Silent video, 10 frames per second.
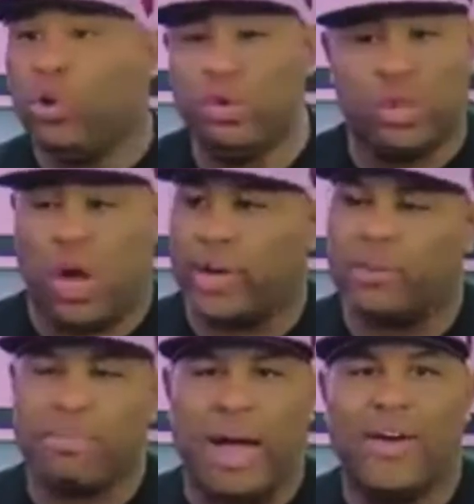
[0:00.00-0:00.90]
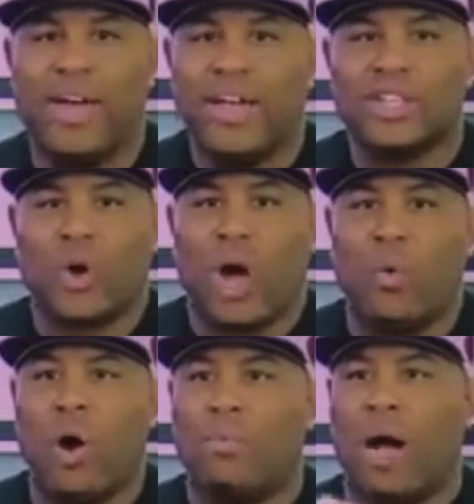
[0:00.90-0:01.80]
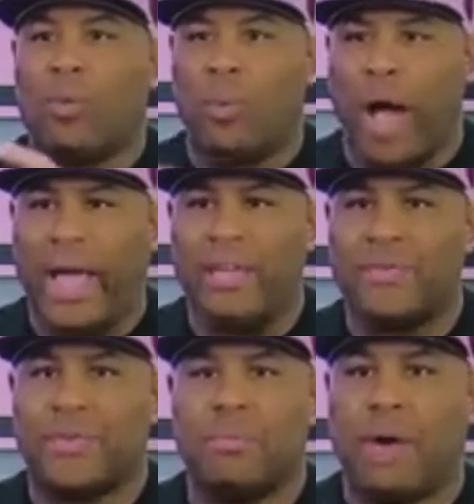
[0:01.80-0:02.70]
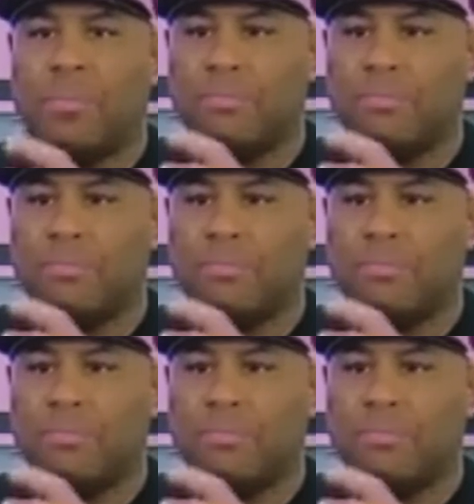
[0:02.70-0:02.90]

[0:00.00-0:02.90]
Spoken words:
who you talking about. So I want my wife, my